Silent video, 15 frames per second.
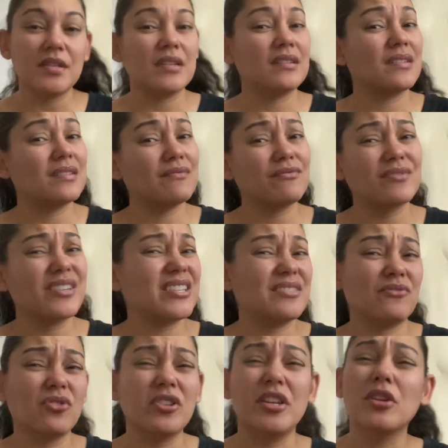And it does, doesn't
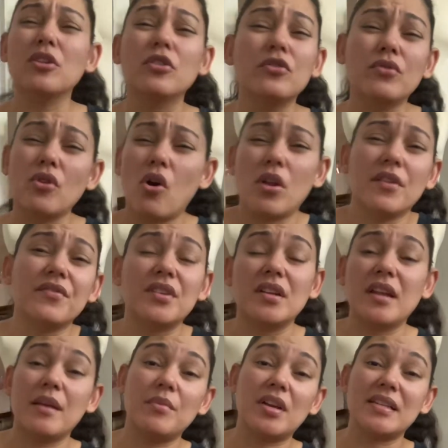really include all of
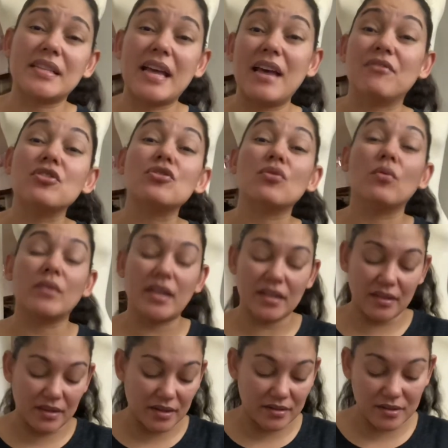today because I haven't sold
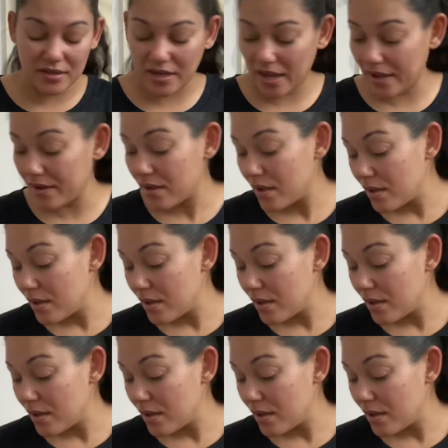anything today.